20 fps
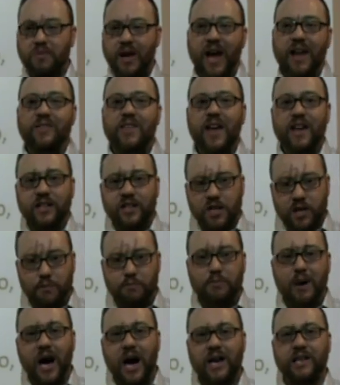And then
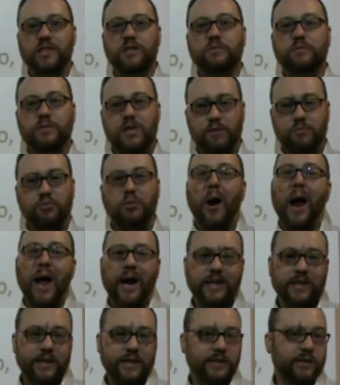combine them and
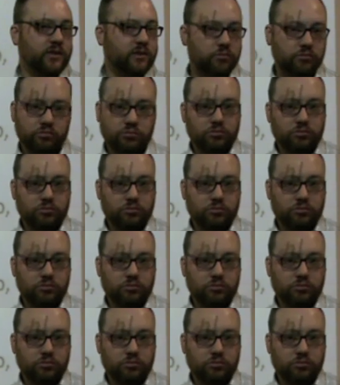practice.